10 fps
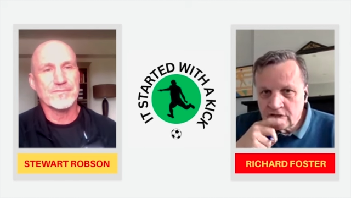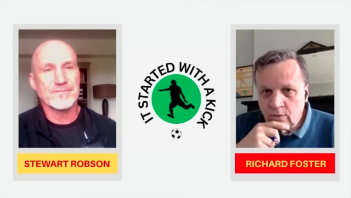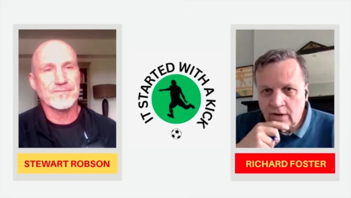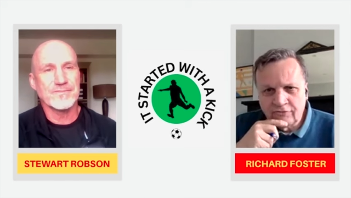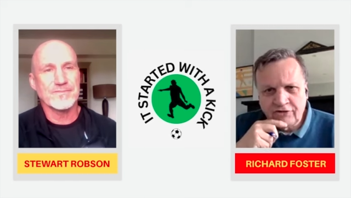
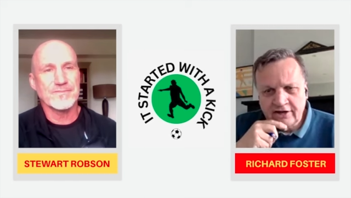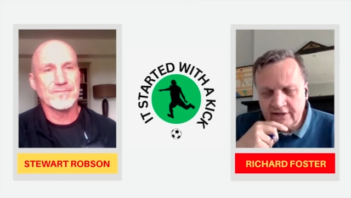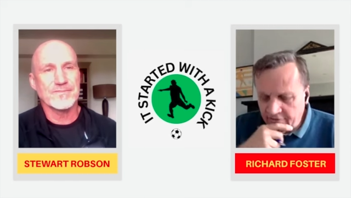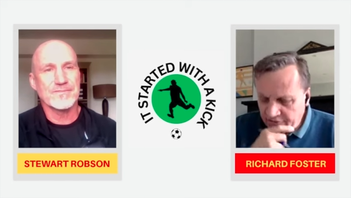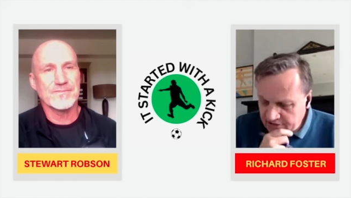Speaker 1: Well, funnily
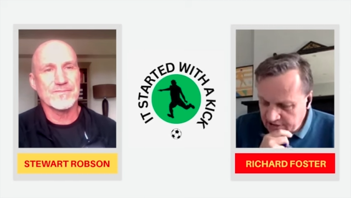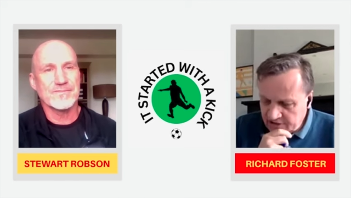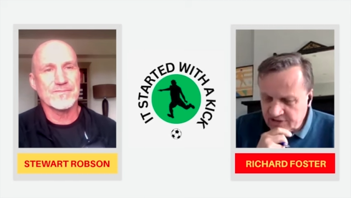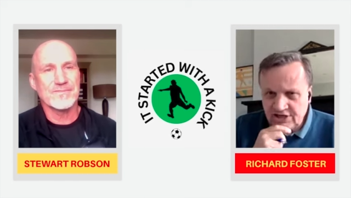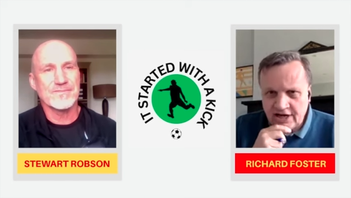enough, I,
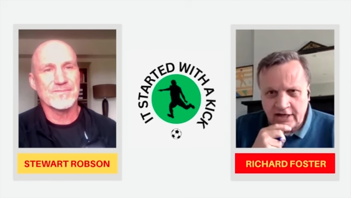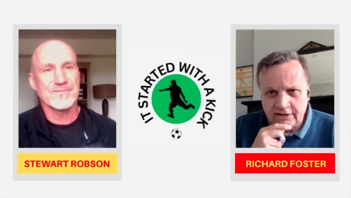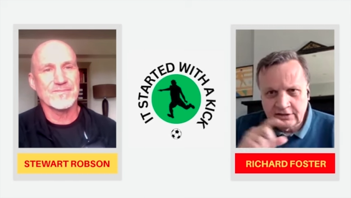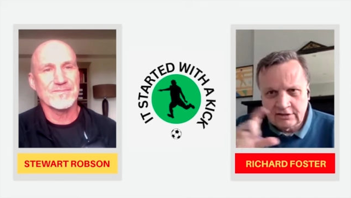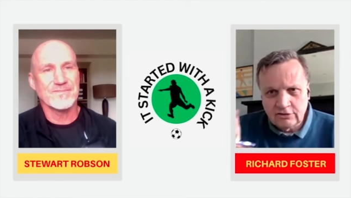as I say, I
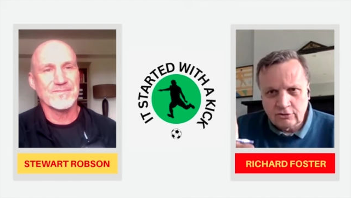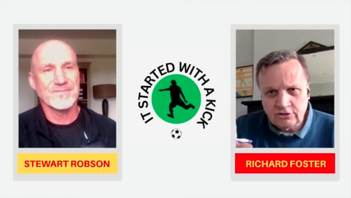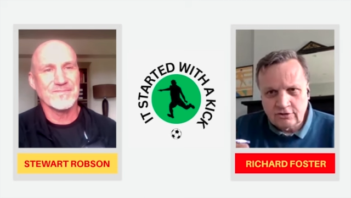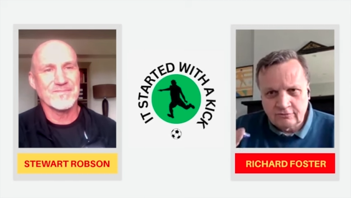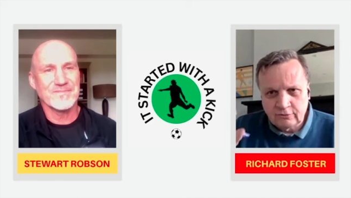looked
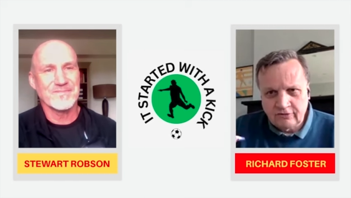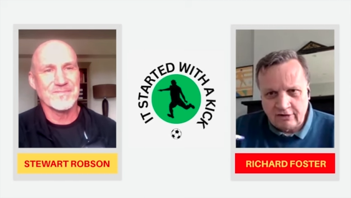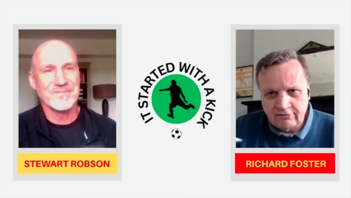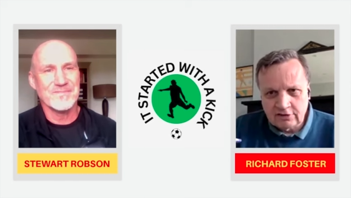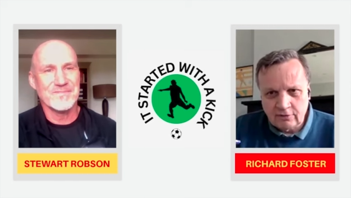at the
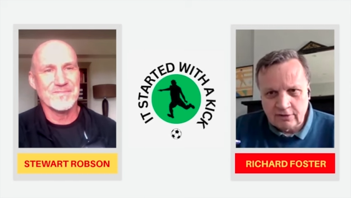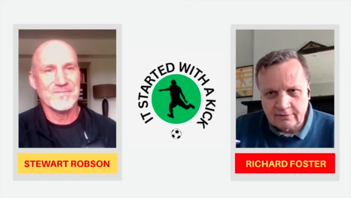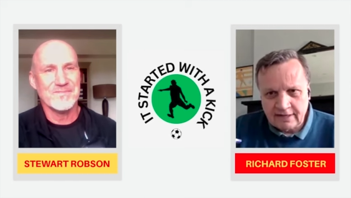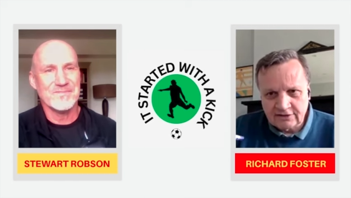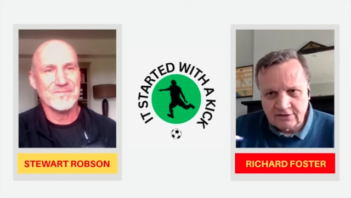very quick
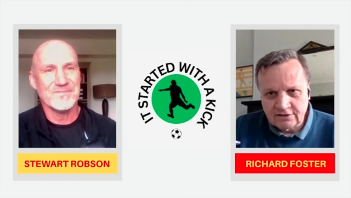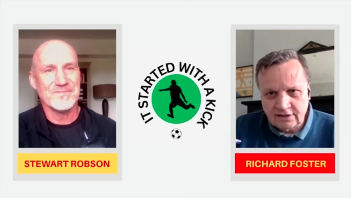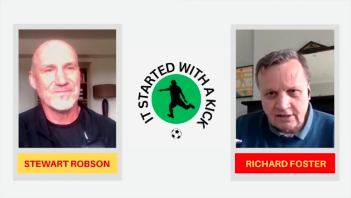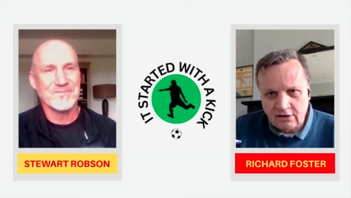match of the day